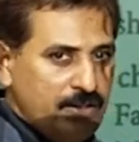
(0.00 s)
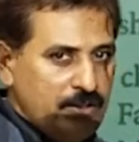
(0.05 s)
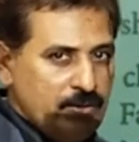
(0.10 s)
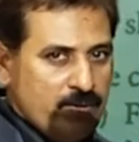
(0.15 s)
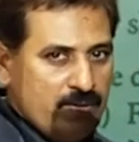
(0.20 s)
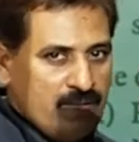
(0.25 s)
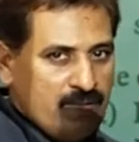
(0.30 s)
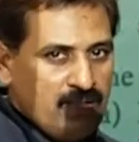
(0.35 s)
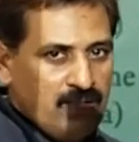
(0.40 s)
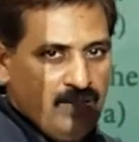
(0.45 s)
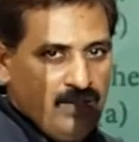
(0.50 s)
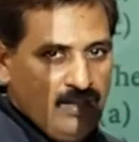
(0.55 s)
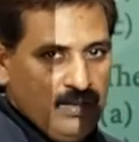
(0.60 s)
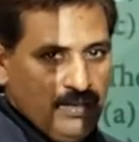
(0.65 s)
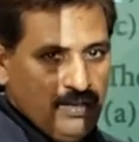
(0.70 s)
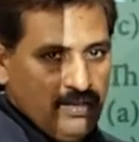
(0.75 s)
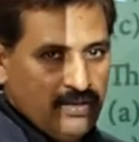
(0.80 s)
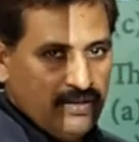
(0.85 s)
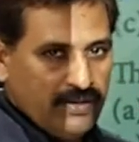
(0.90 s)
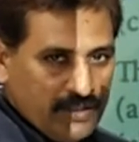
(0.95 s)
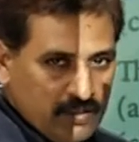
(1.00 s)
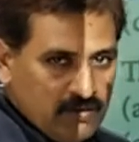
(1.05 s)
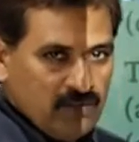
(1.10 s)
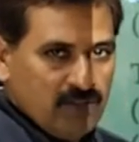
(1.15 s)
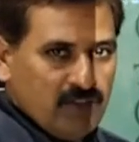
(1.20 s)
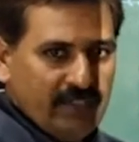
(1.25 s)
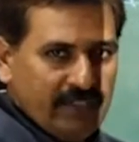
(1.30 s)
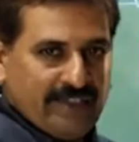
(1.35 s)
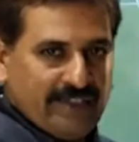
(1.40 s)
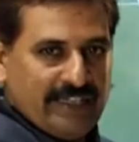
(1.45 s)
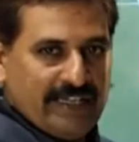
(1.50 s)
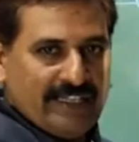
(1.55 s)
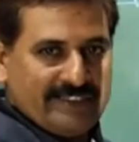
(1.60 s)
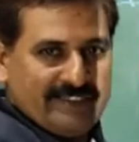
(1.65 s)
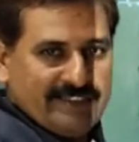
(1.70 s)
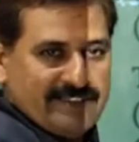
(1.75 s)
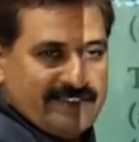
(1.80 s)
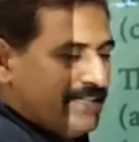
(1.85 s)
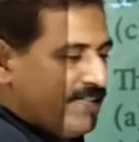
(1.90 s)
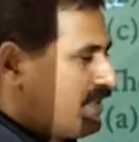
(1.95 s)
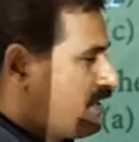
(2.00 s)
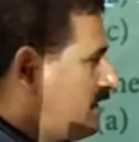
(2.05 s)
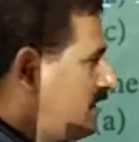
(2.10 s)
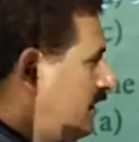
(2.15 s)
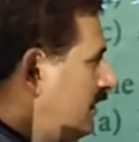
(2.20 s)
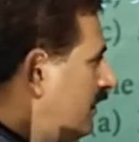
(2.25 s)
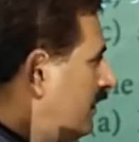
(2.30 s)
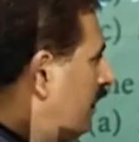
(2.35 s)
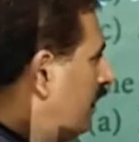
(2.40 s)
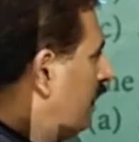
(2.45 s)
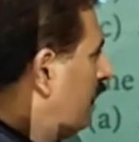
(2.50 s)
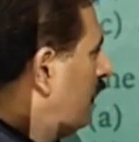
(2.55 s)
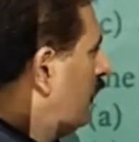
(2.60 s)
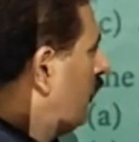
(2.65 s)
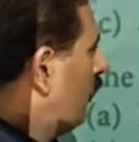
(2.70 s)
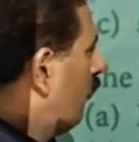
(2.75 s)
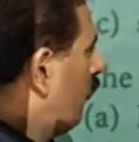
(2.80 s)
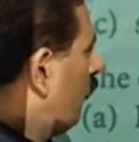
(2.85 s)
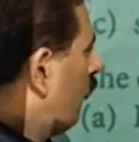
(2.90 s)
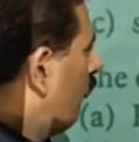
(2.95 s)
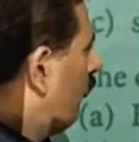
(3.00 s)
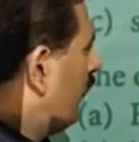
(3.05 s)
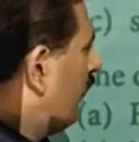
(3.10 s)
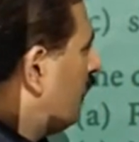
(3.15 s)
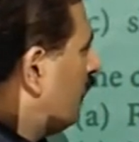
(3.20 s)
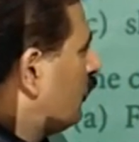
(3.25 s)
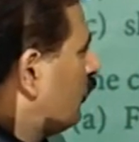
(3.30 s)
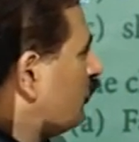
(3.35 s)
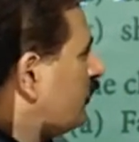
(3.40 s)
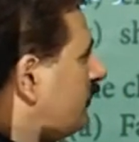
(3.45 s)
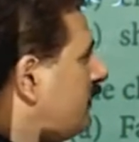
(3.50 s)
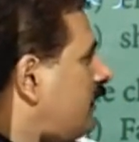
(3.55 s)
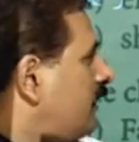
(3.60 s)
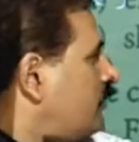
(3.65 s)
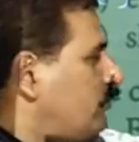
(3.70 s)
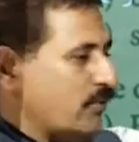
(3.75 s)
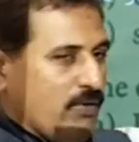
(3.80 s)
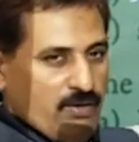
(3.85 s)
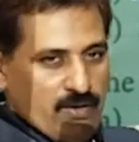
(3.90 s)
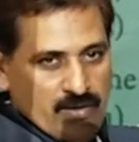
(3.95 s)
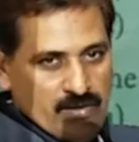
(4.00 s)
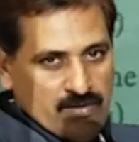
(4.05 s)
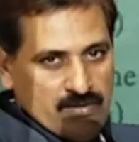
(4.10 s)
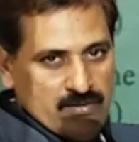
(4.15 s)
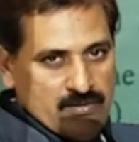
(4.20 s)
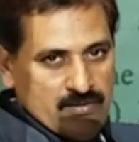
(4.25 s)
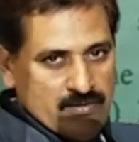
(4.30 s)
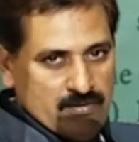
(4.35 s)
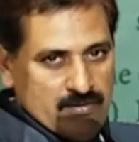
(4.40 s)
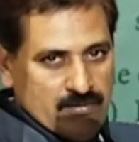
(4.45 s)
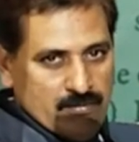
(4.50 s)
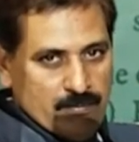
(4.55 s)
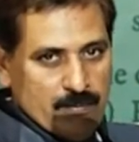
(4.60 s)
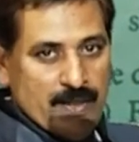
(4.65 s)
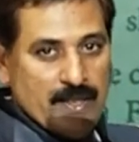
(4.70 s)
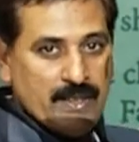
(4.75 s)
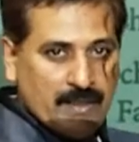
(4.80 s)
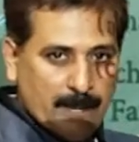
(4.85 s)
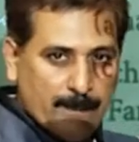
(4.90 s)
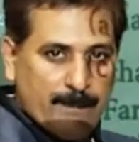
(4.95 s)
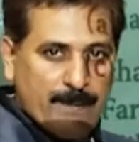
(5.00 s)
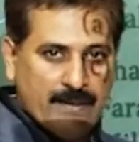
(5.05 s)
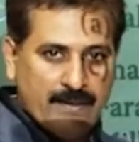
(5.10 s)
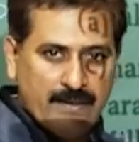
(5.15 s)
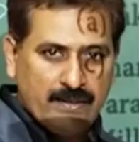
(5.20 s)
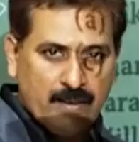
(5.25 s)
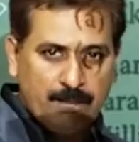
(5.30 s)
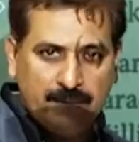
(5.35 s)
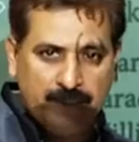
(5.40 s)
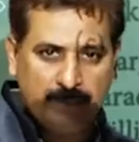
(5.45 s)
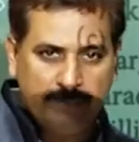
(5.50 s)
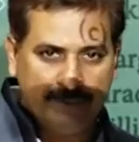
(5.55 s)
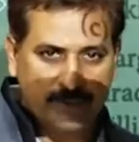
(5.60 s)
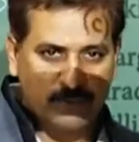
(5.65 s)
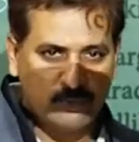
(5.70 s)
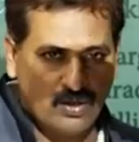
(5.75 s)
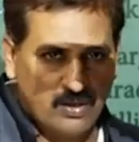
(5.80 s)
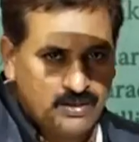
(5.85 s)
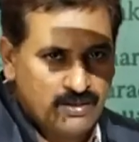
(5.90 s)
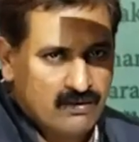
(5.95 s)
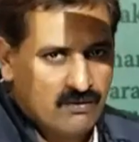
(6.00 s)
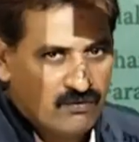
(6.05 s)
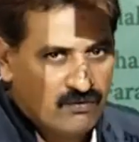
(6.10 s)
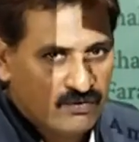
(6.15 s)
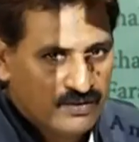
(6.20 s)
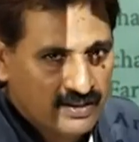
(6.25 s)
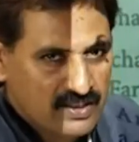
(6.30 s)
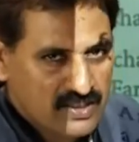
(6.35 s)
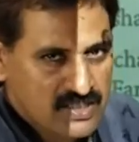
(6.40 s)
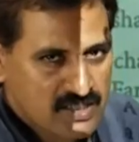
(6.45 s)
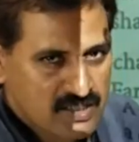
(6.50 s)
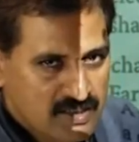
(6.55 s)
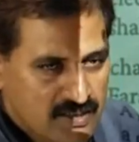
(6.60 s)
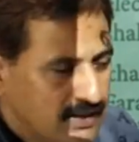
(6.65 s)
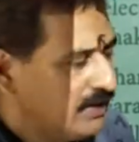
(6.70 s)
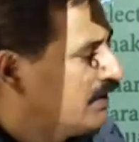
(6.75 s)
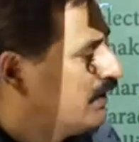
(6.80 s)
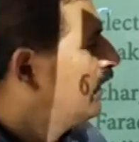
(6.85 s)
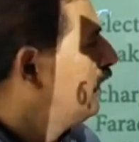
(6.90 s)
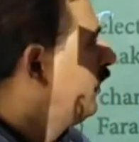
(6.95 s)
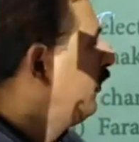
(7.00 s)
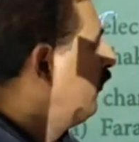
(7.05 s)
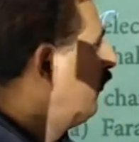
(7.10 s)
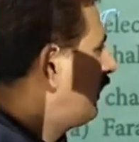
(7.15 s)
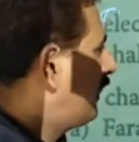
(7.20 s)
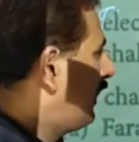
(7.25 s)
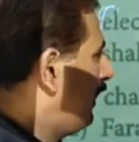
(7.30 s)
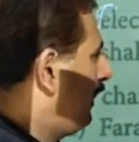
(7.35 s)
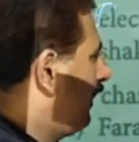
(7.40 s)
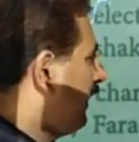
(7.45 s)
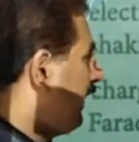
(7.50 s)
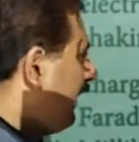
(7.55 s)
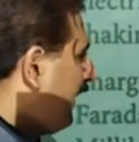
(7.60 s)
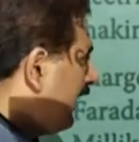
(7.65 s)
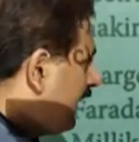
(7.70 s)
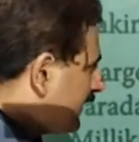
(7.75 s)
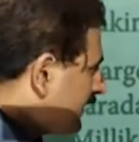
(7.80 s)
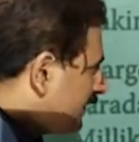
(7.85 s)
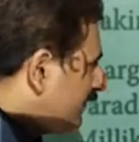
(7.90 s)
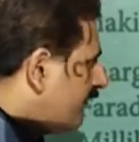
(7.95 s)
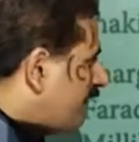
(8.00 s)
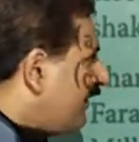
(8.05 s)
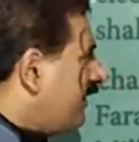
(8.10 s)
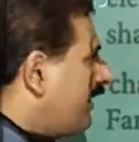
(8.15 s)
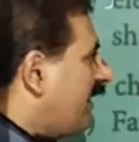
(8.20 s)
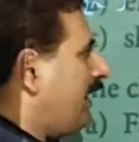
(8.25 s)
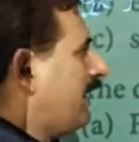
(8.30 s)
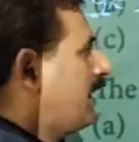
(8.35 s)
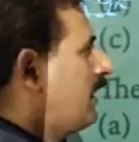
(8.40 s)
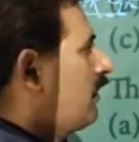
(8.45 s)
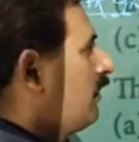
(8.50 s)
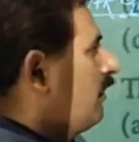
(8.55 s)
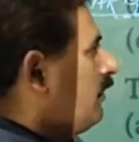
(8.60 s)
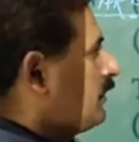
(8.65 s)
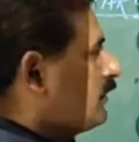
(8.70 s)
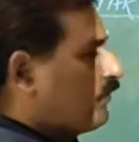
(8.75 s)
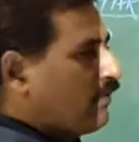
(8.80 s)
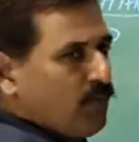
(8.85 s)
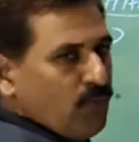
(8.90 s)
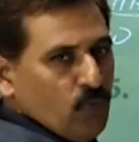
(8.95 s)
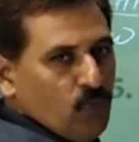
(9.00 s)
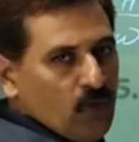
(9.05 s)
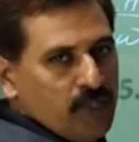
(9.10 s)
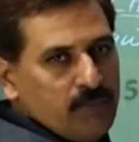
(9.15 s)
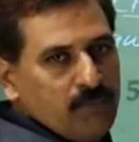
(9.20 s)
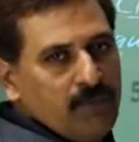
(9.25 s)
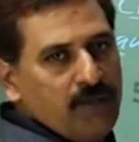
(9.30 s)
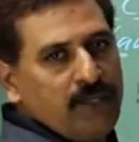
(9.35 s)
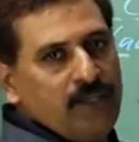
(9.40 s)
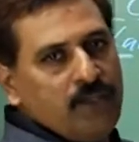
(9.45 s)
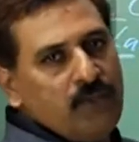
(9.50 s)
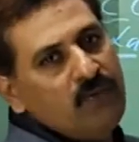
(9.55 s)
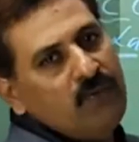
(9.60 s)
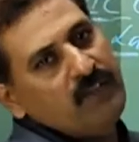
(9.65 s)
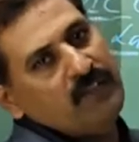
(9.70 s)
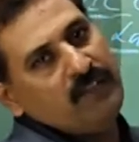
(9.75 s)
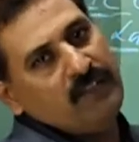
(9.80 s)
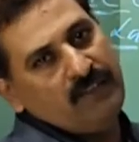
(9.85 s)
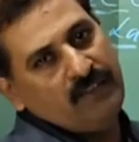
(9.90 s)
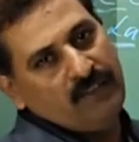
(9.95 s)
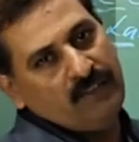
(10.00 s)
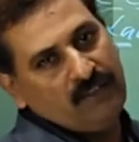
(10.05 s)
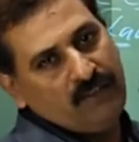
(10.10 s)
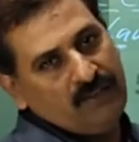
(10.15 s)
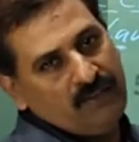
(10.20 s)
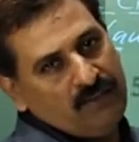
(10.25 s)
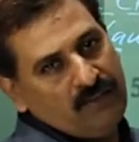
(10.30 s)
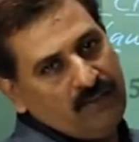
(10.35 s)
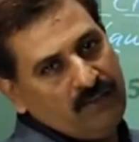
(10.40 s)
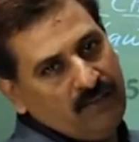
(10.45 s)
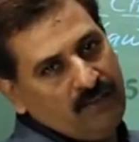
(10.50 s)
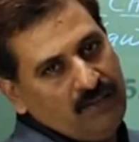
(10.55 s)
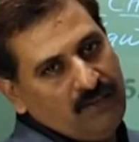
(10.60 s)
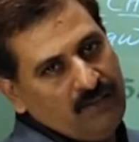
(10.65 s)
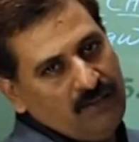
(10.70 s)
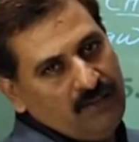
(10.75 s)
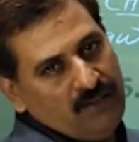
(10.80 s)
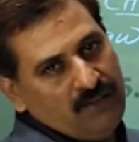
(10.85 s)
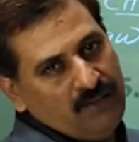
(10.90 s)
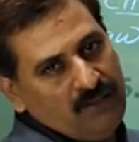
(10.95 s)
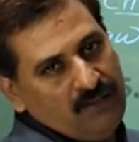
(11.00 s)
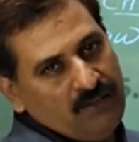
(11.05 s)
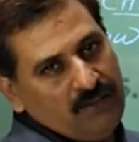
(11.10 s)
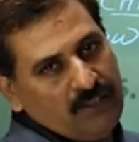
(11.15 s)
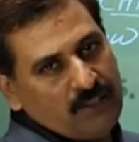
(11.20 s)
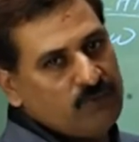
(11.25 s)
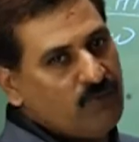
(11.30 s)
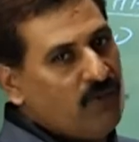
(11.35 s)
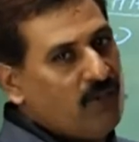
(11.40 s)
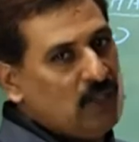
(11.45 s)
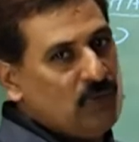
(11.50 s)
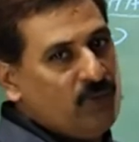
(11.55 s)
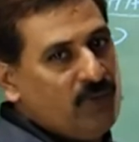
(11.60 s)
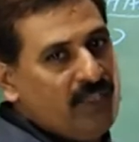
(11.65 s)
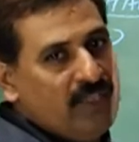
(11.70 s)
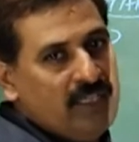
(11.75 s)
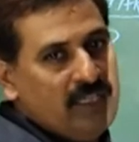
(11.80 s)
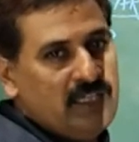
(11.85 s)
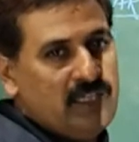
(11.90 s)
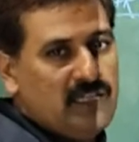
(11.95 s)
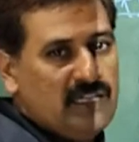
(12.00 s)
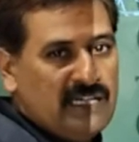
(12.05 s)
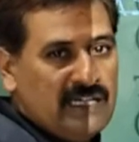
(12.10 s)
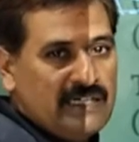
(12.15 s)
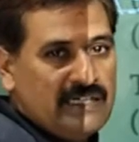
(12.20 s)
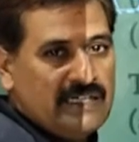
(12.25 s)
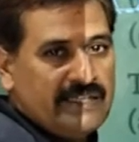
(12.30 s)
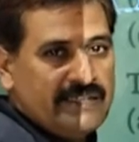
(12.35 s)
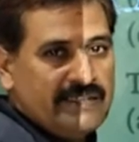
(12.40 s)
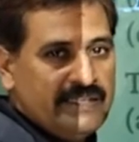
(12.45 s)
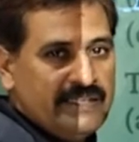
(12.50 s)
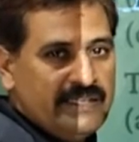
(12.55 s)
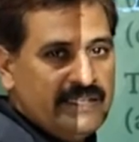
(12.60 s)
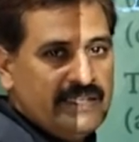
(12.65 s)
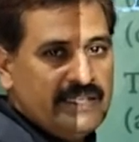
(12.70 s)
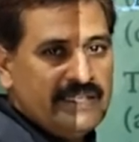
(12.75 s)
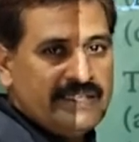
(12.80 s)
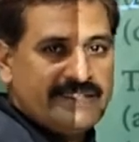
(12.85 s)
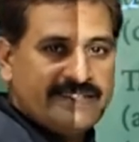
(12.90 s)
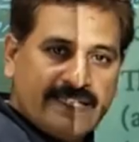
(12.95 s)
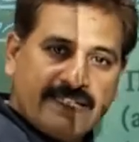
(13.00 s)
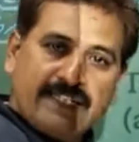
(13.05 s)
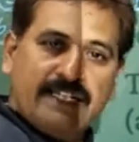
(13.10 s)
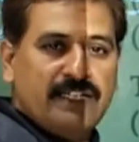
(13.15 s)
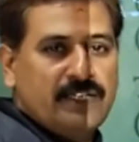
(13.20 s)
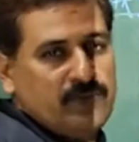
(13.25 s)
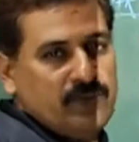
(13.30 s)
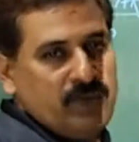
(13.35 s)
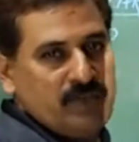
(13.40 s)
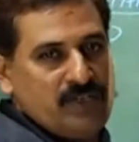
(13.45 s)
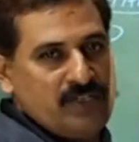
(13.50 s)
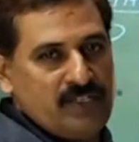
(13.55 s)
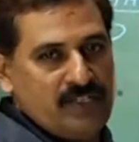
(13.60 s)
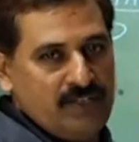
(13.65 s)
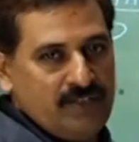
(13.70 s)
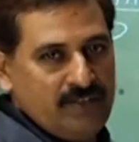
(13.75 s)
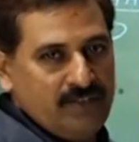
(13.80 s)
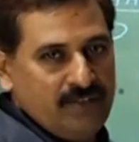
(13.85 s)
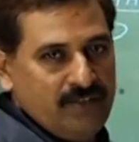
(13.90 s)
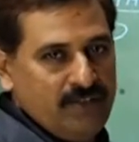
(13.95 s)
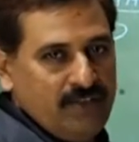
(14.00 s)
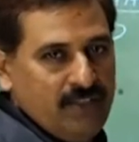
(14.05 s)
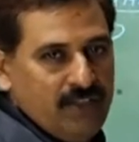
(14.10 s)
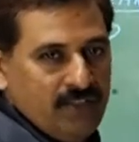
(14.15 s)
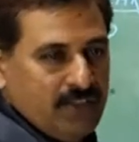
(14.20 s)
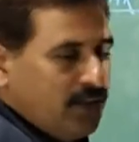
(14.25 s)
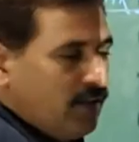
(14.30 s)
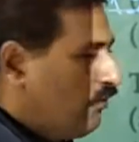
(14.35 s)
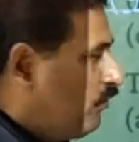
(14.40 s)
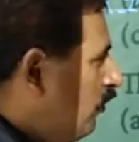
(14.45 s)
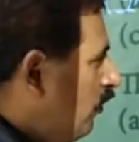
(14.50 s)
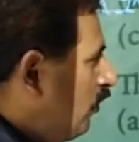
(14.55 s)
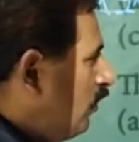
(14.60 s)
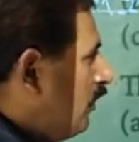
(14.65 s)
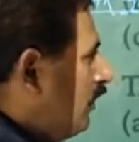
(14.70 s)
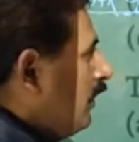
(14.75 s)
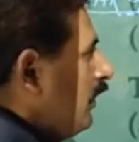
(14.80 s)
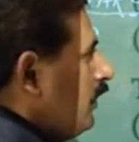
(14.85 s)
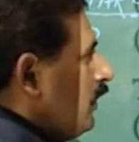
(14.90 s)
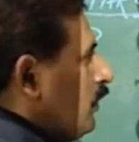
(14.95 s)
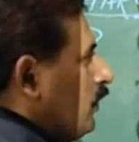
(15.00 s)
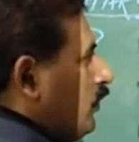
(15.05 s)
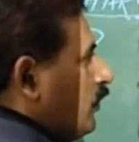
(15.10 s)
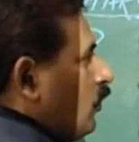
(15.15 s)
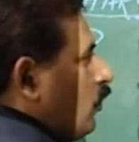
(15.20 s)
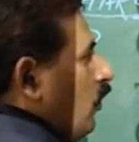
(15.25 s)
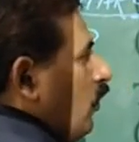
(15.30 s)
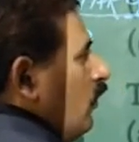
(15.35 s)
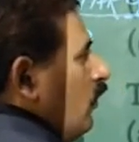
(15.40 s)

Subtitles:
to our regular class discussion, we use this word by rubbing. Rubbing means what? Friction. We can transfer electrons from one body to another. That's what we learnt in the second question. Therefore, you go